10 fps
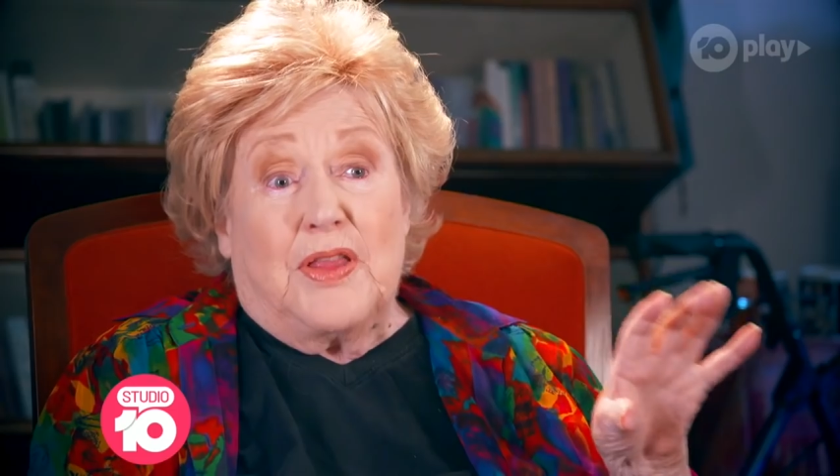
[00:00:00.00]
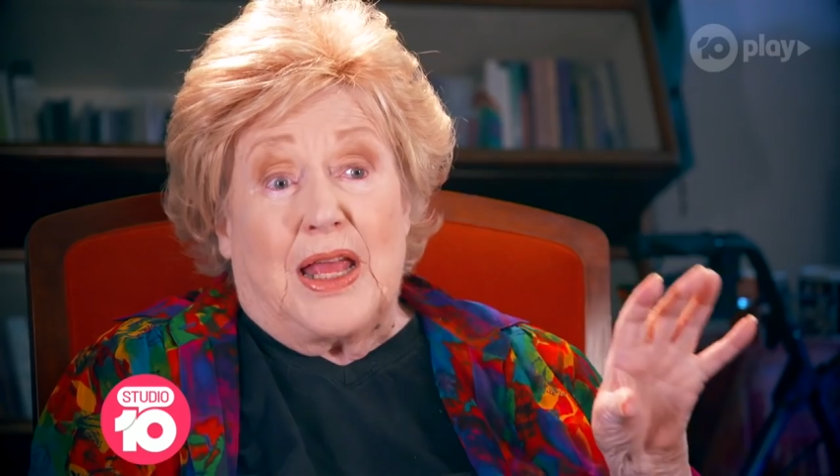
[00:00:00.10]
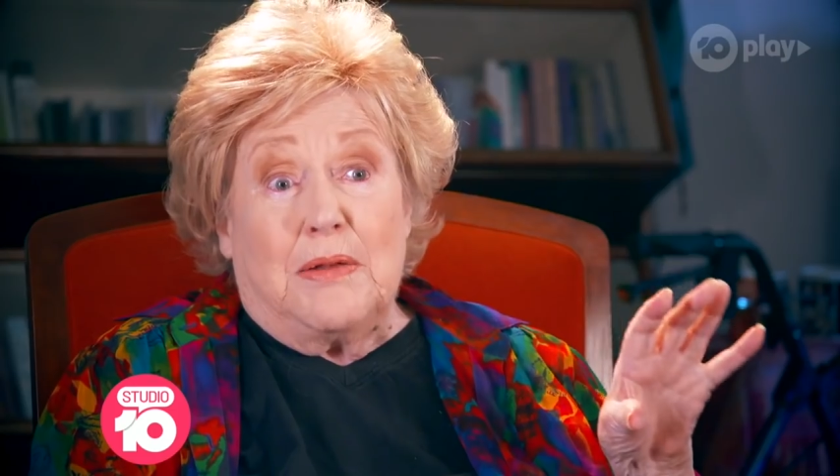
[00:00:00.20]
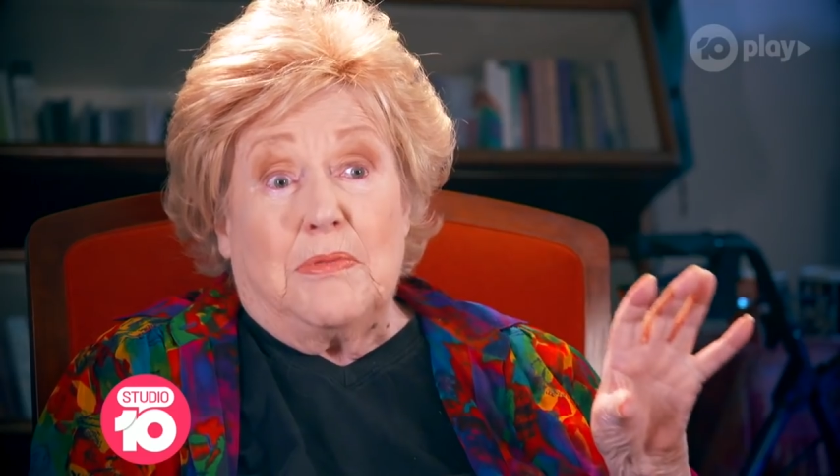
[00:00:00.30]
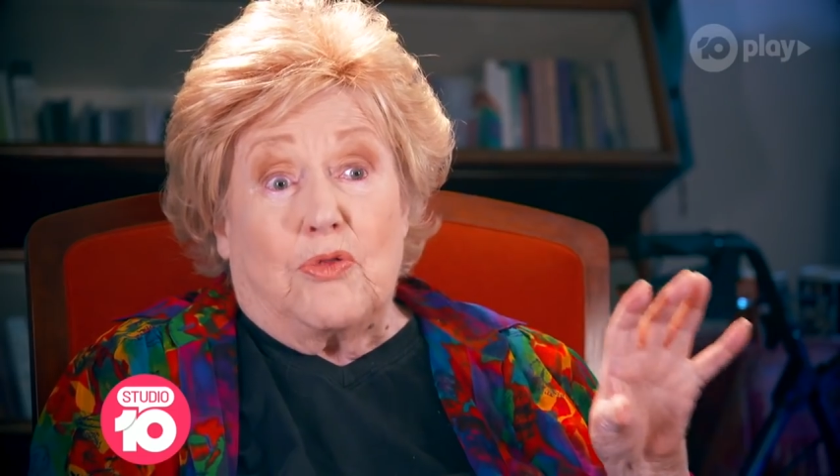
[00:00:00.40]

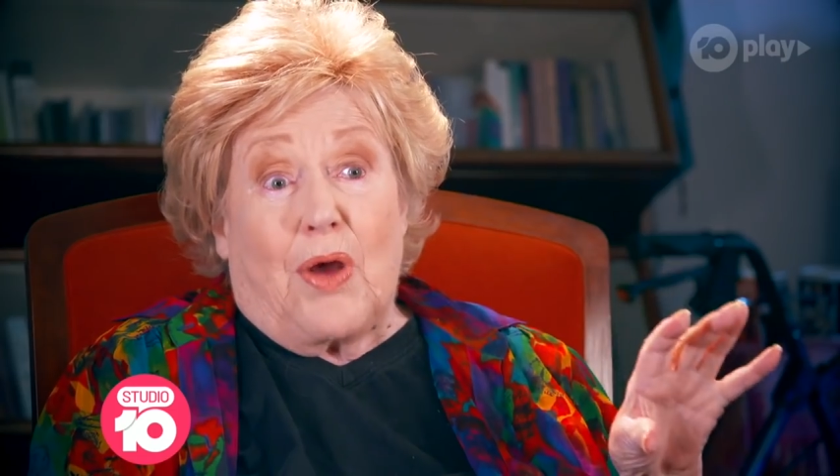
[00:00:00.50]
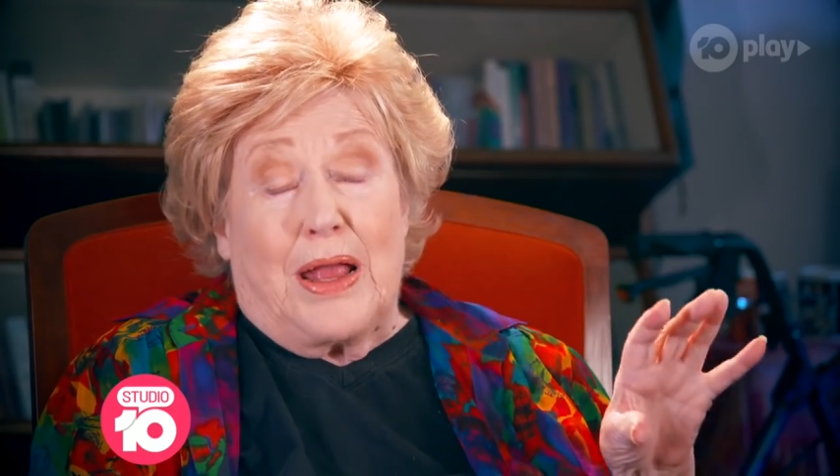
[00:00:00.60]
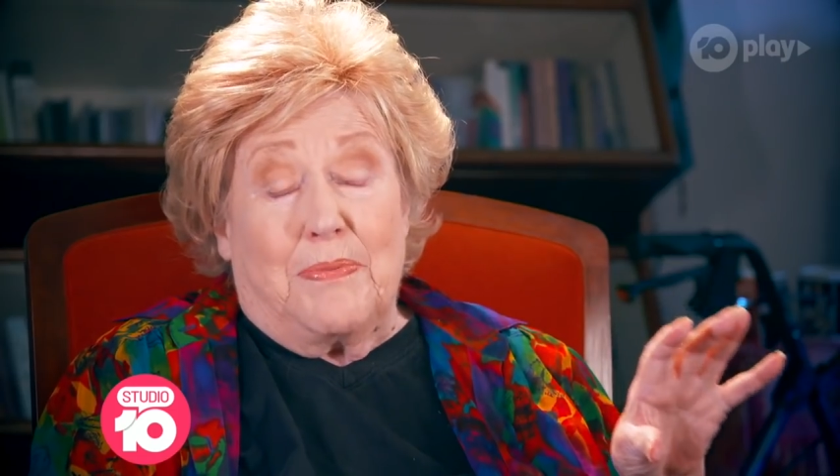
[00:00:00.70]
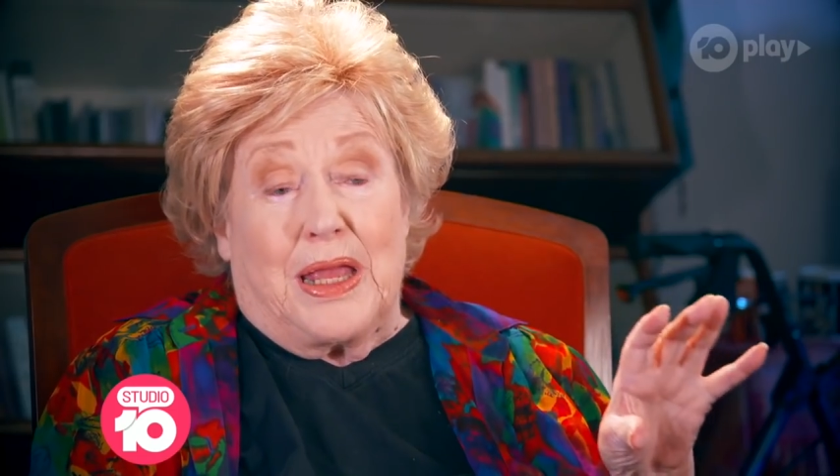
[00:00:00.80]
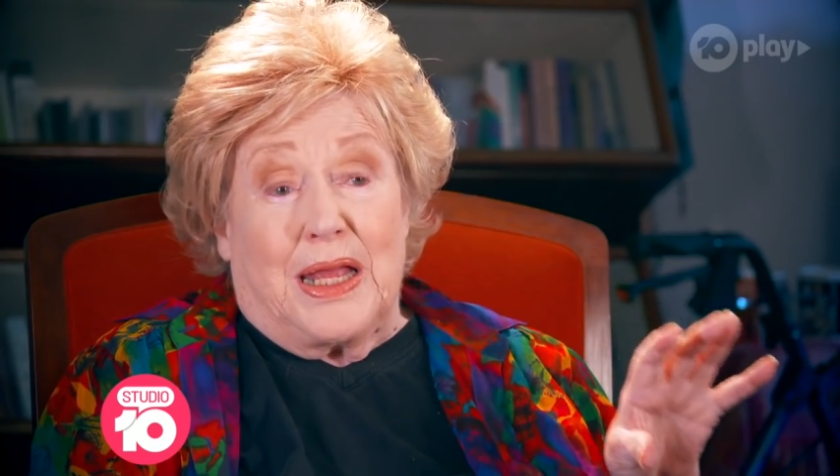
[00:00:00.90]
then
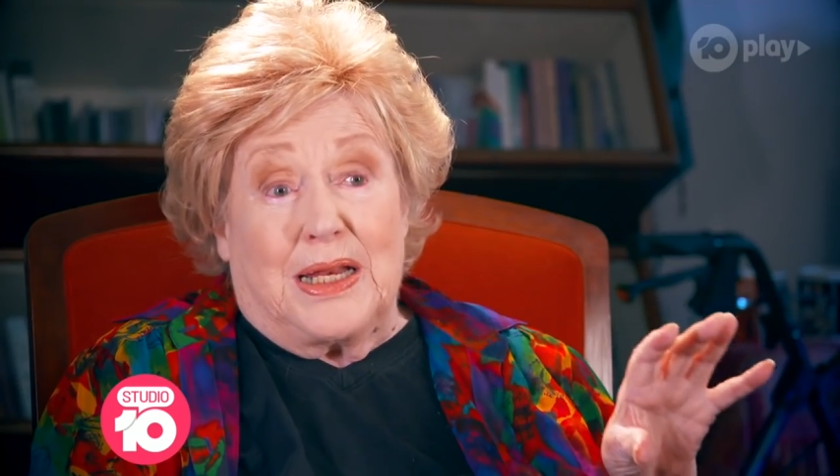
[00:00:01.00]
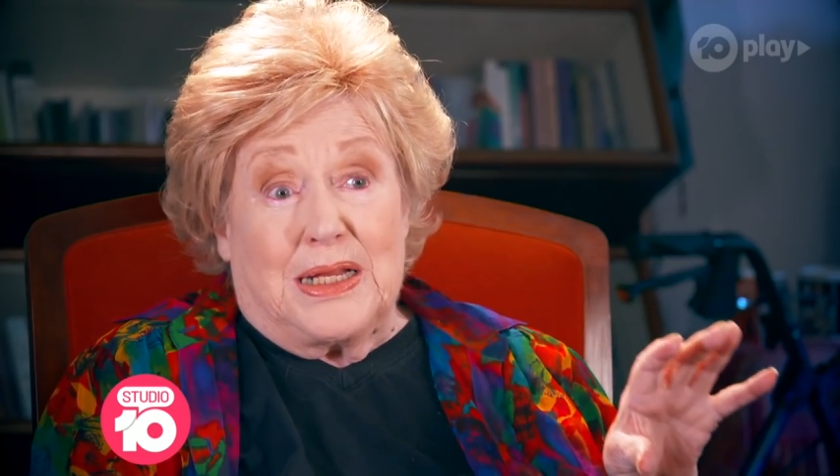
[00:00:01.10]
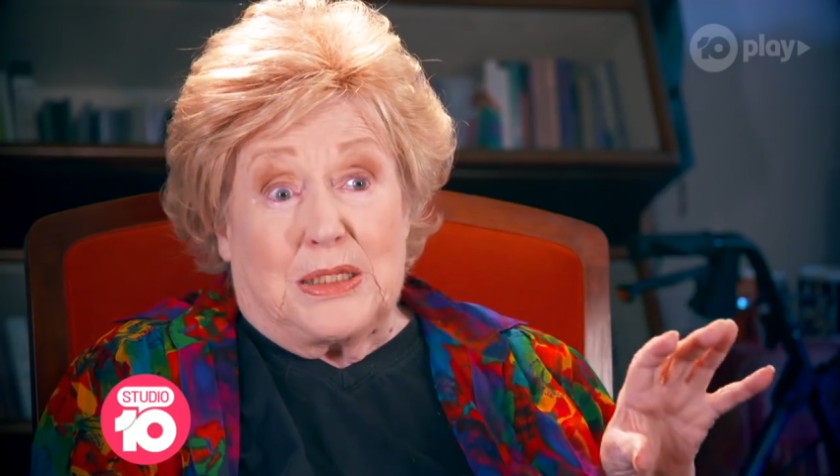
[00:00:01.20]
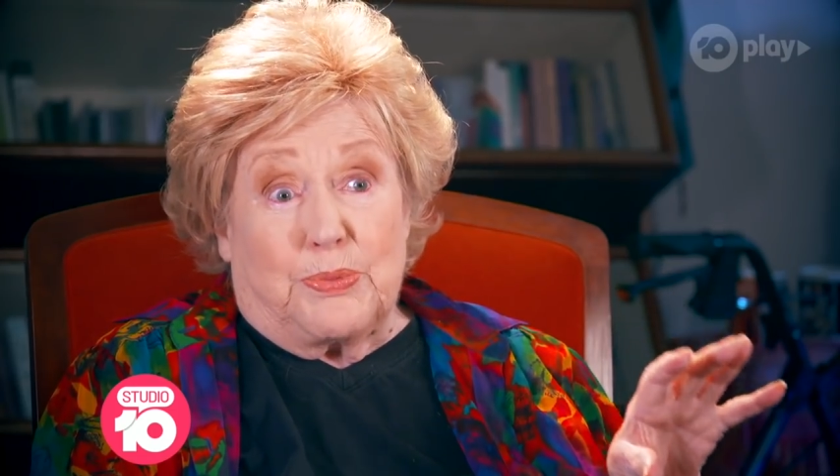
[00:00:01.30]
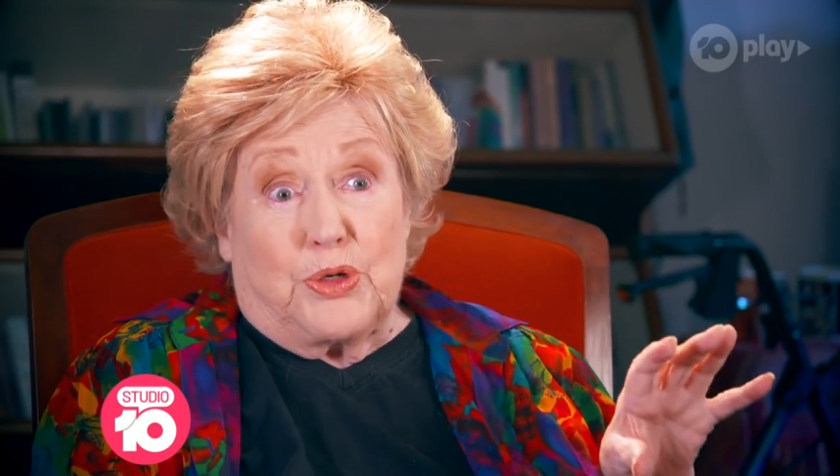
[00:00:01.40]
Graham
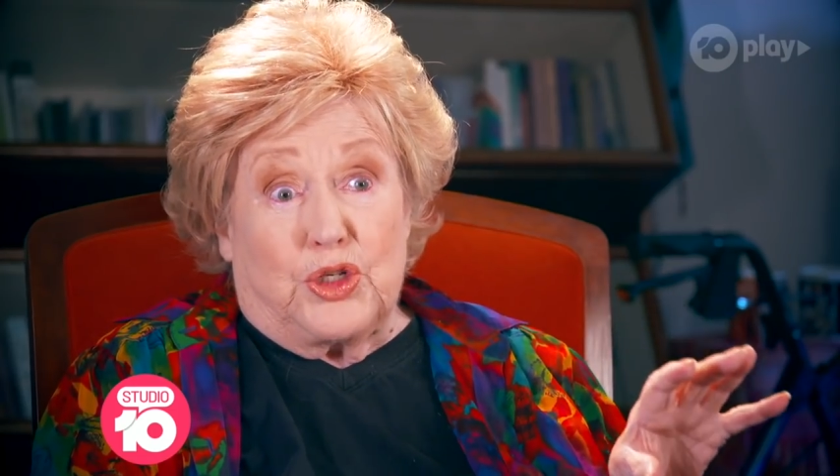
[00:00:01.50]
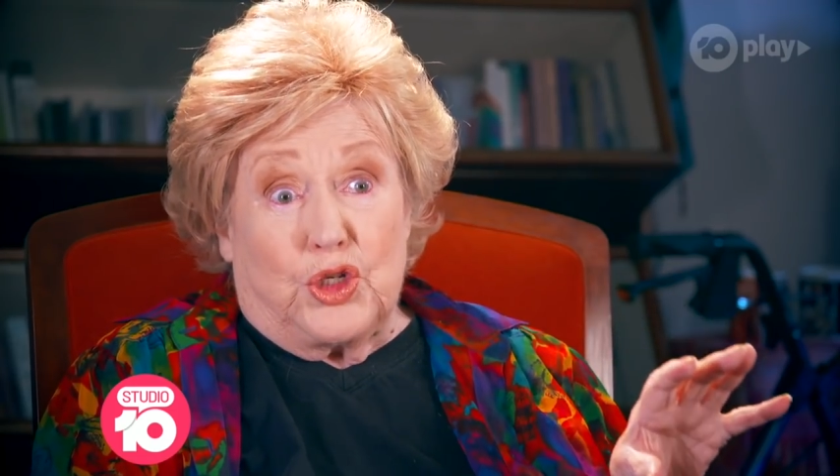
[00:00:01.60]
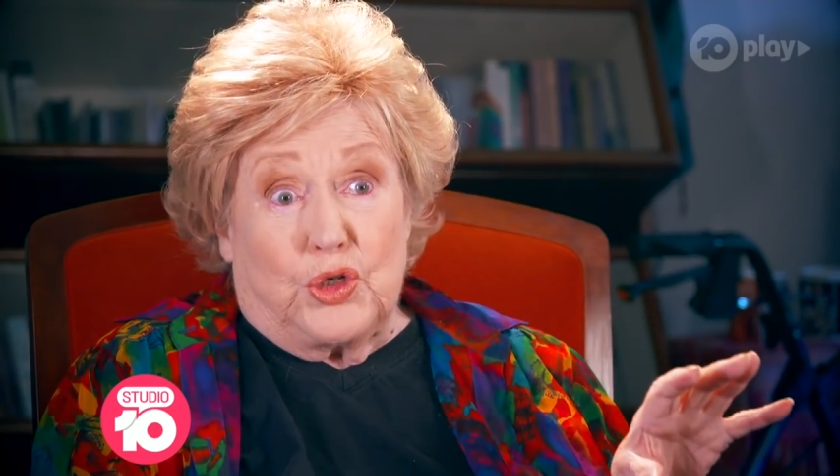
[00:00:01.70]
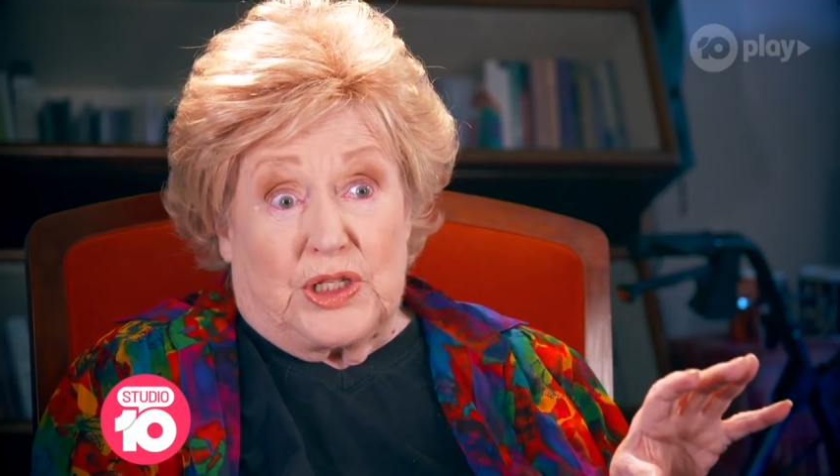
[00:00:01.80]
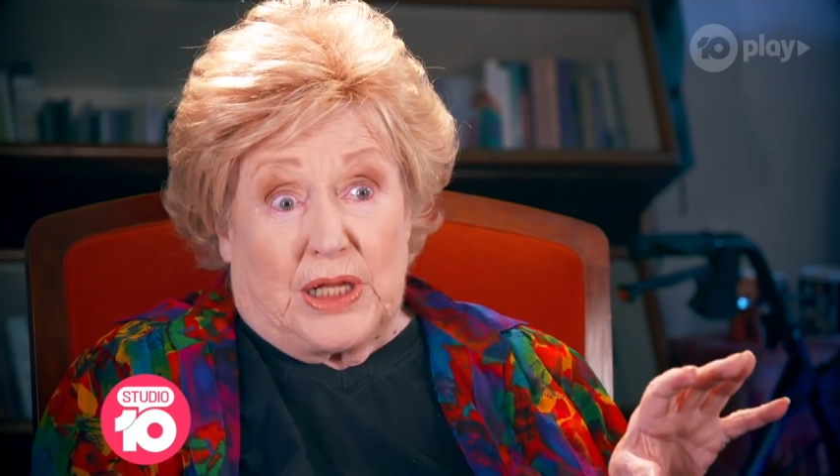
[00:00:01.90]
Kennedy's
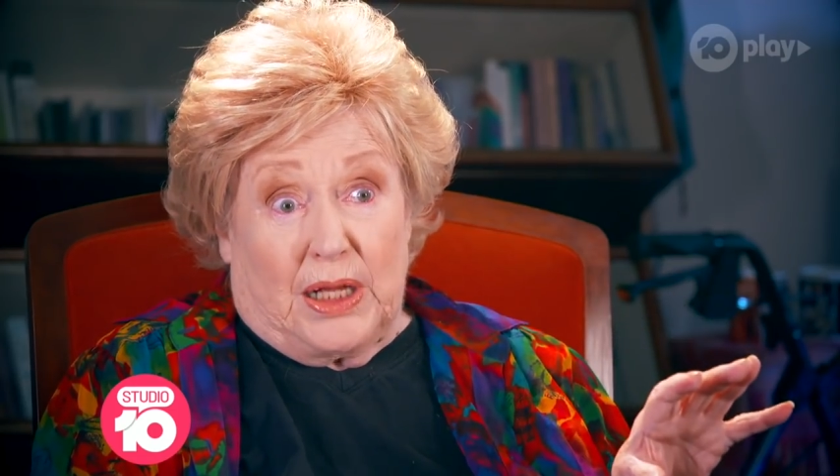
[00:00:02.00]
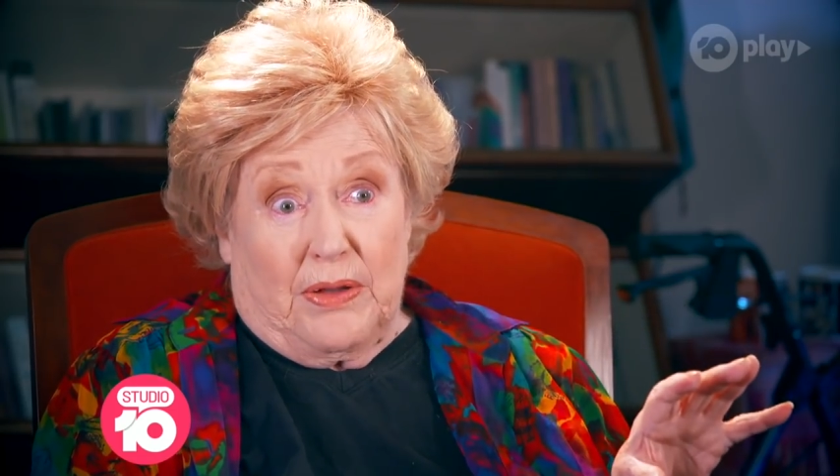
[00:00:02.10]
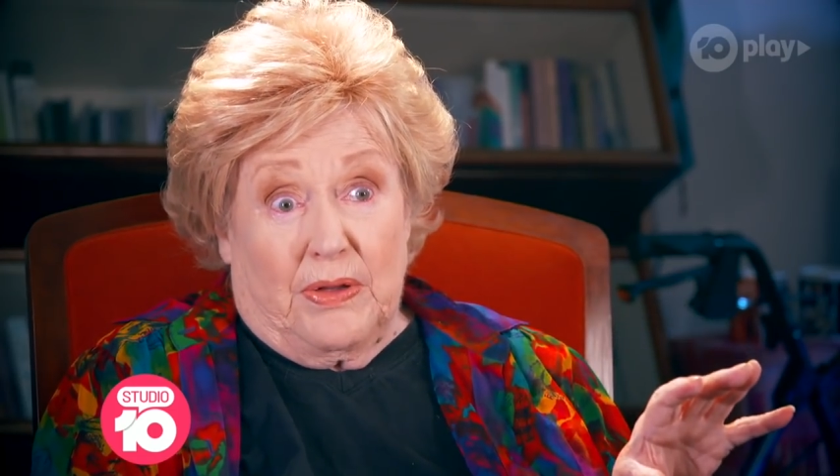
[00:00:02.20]
producer